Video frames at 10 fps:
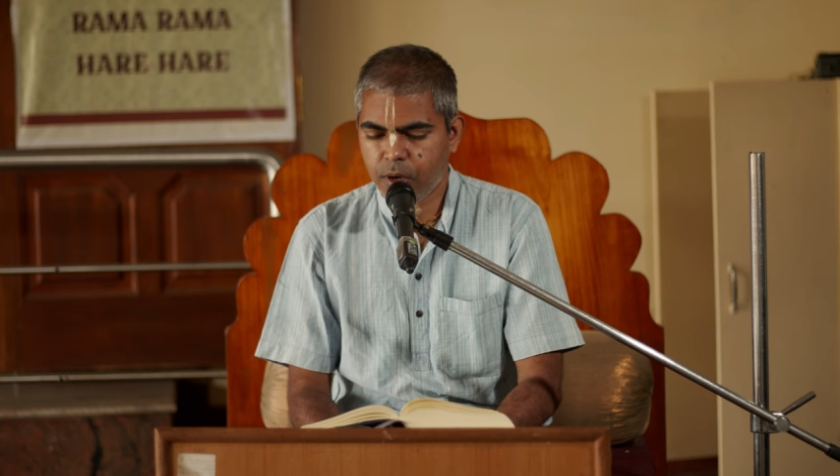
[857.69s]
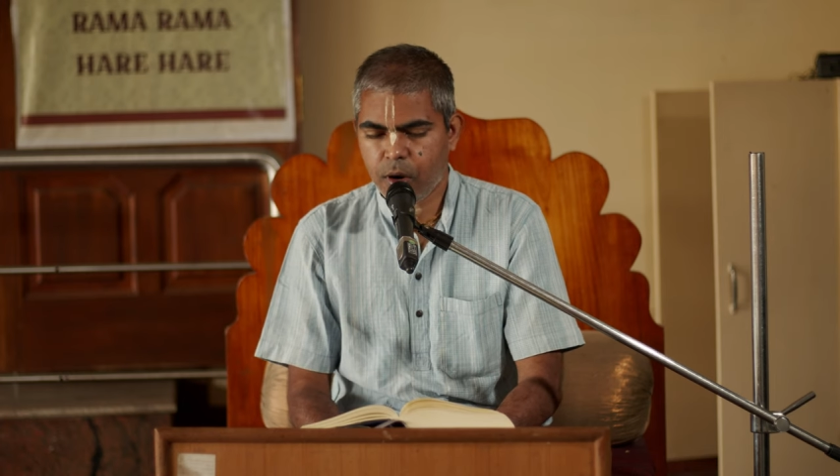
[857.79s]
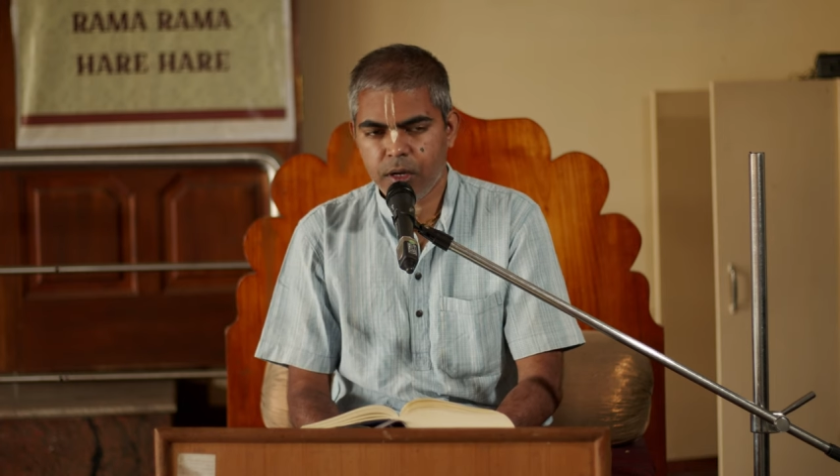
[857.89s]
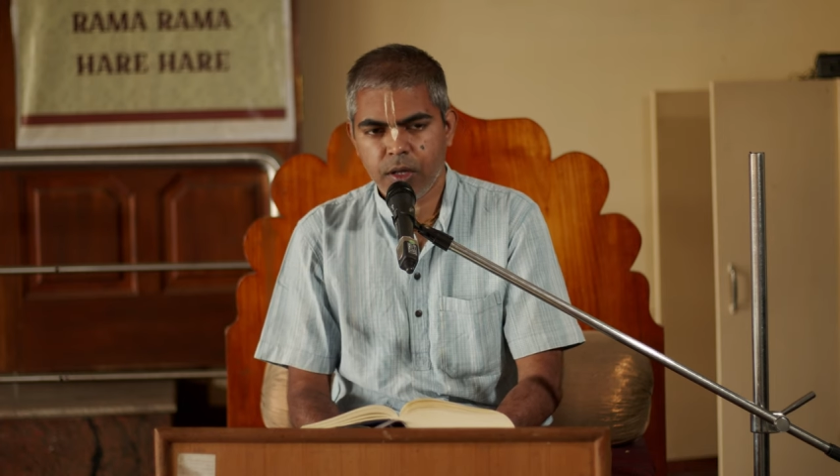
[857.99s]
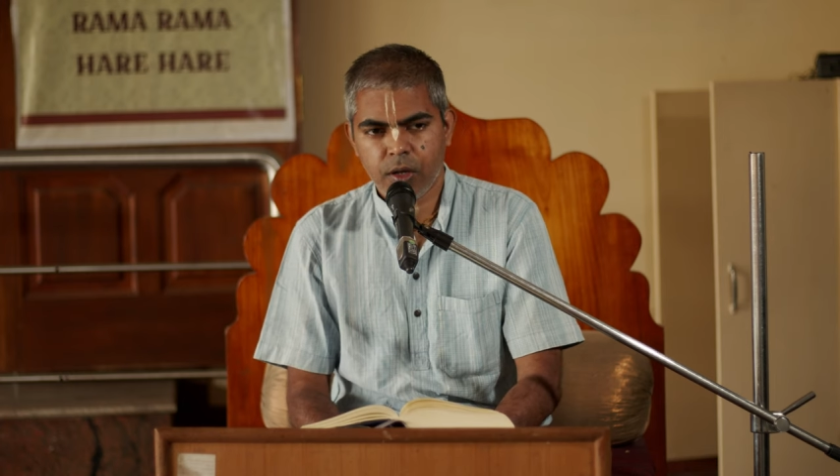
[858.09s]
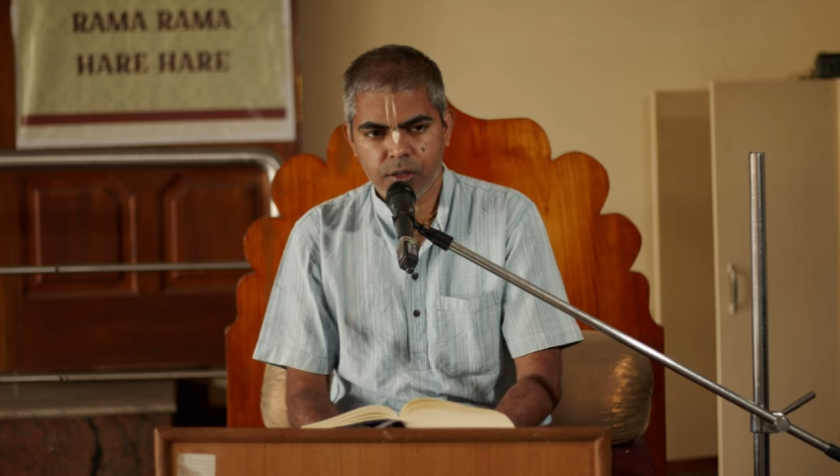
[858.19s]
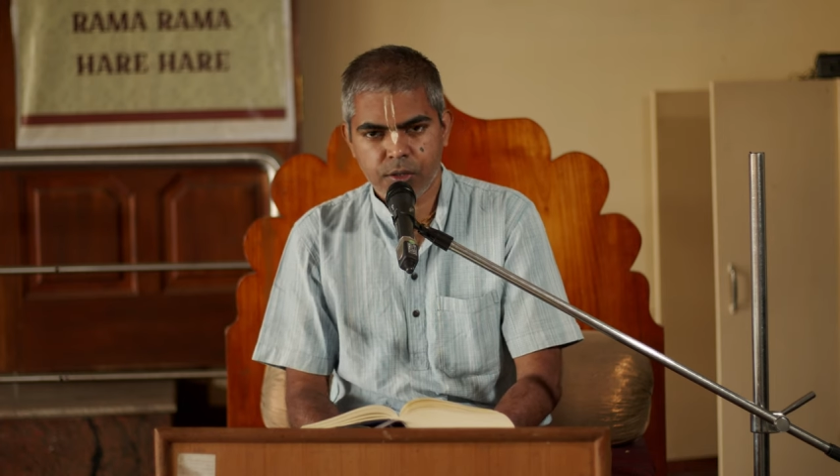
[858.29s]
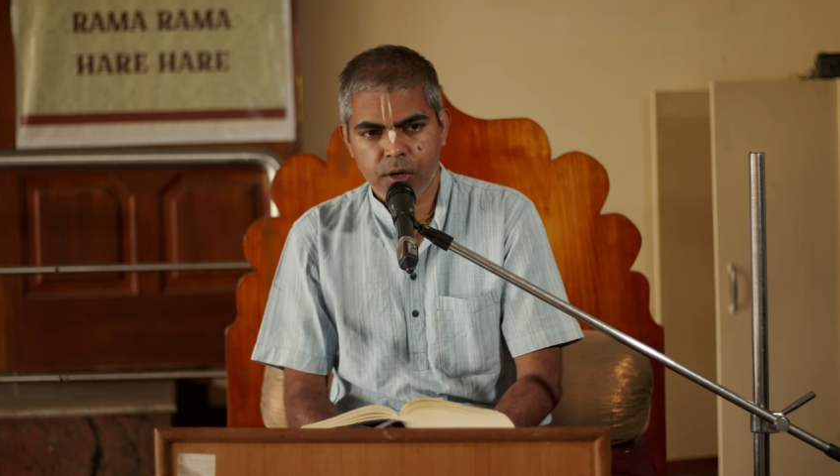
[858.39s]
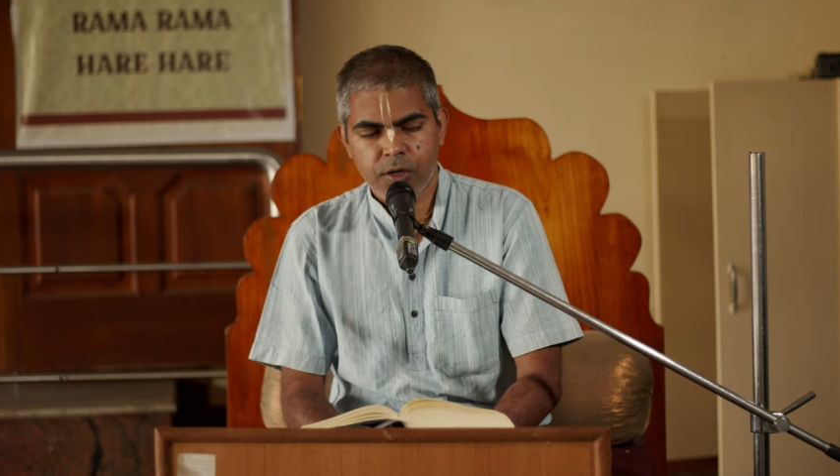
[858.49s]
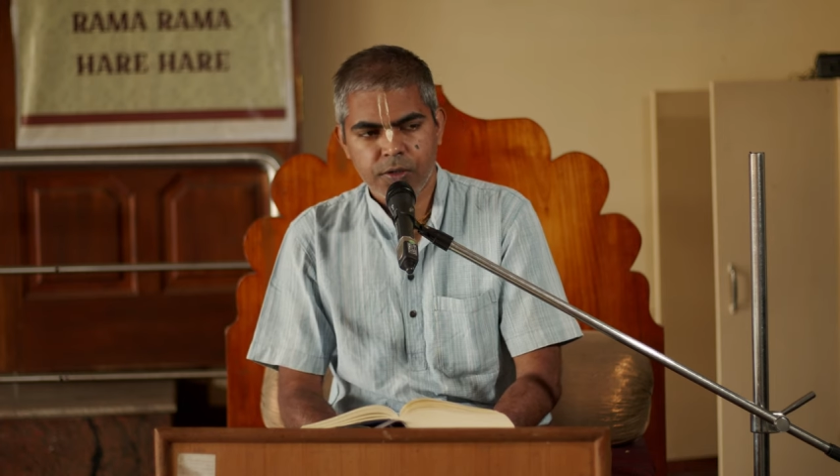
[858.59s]
not the
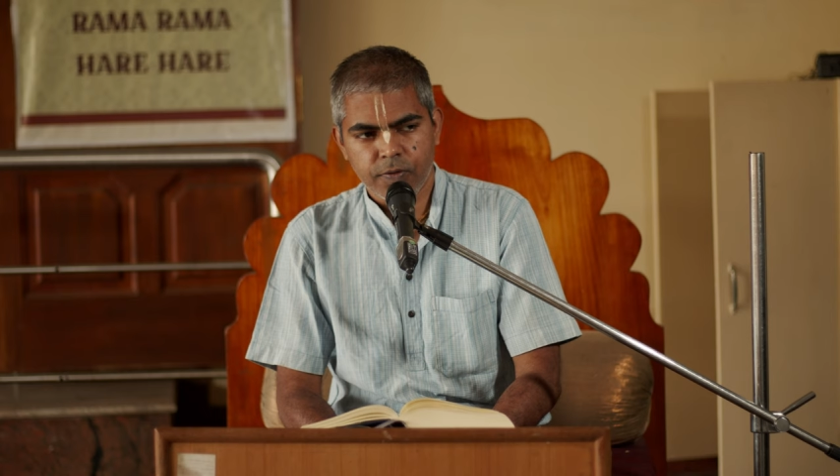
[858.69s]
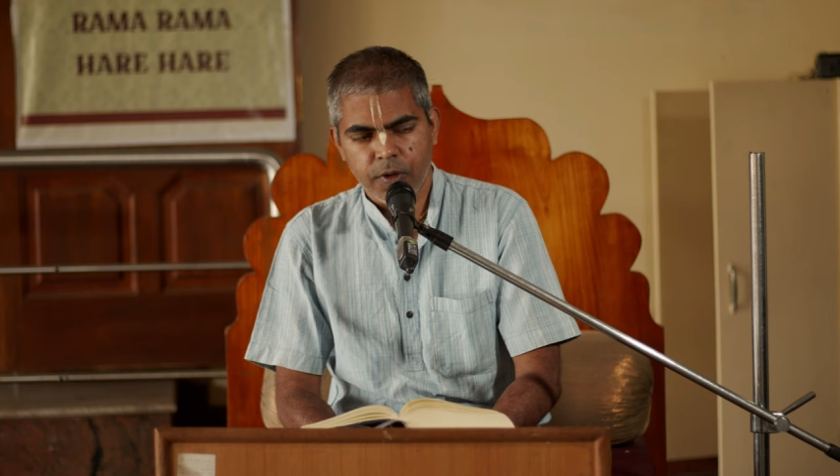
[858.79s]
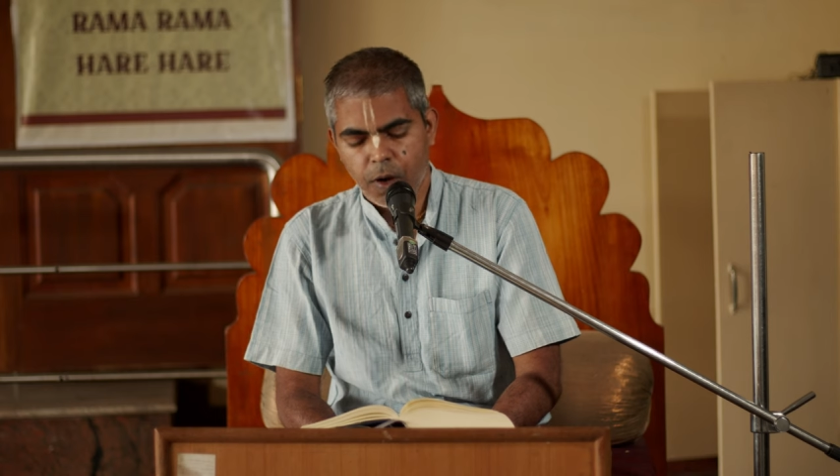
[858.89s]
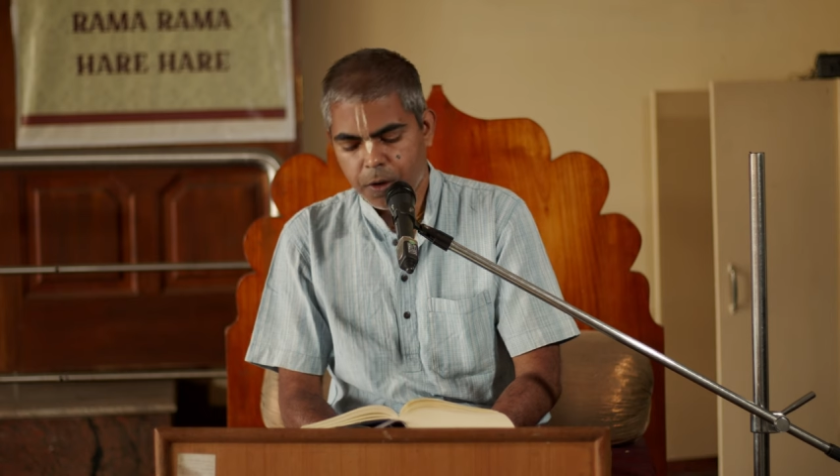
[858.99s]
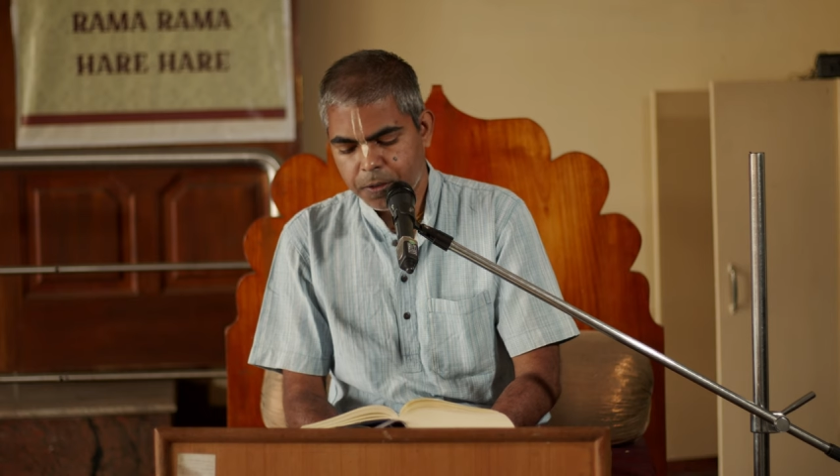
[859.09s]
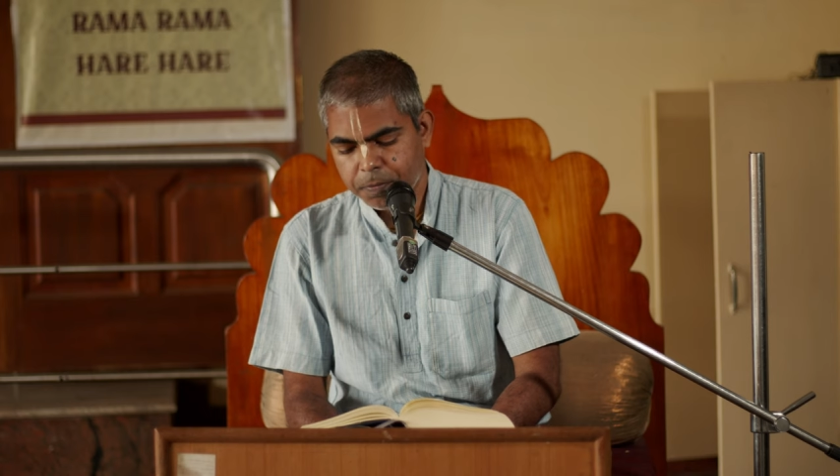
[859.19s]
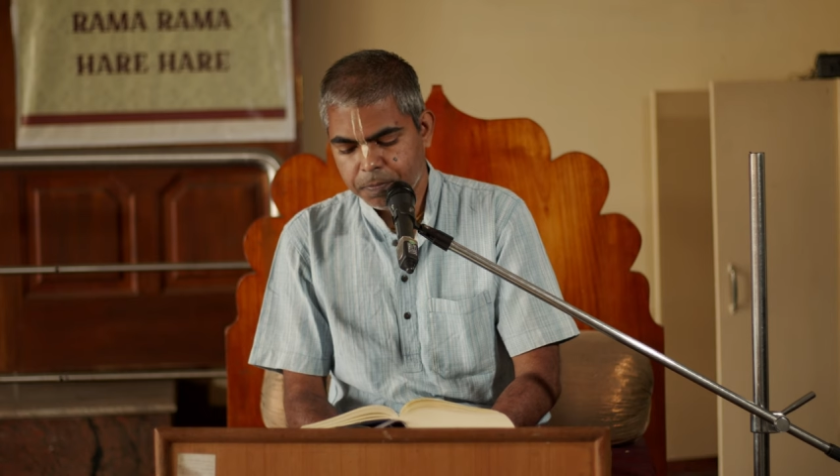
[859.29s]
consorts of the Lord.